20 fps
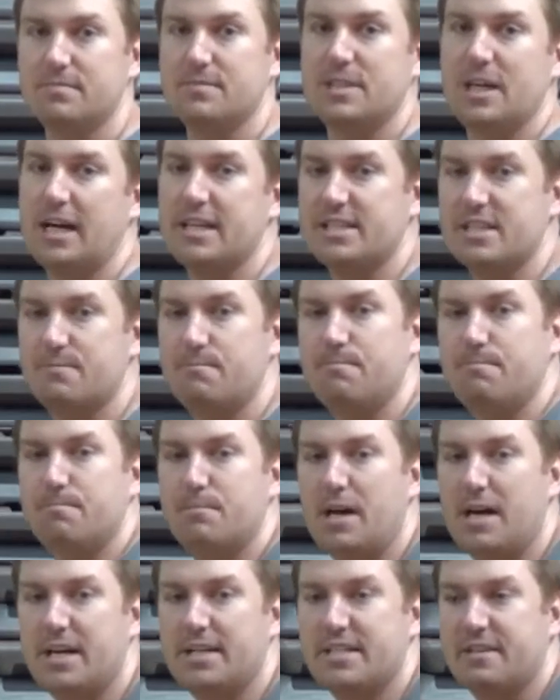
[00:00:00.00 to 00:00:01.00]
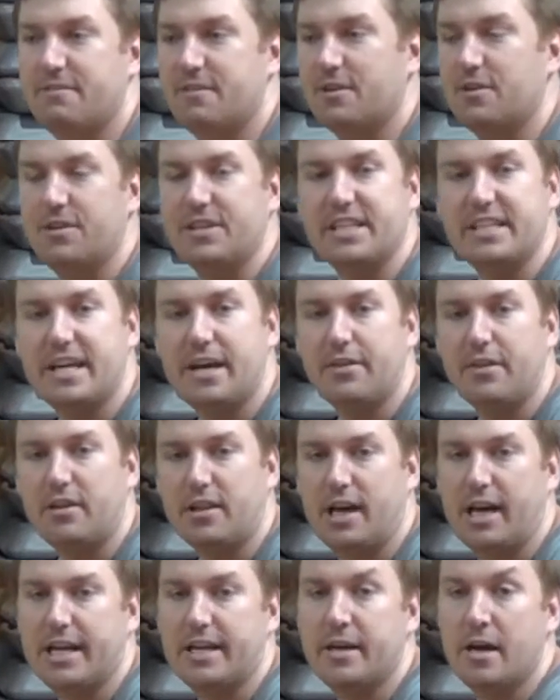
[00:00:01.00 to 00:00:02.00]
cause some difficulty down the
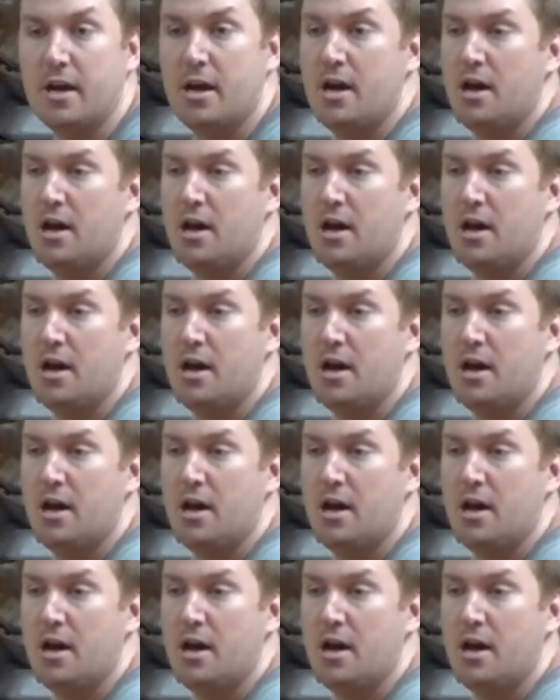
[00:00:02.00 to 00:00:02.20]
line.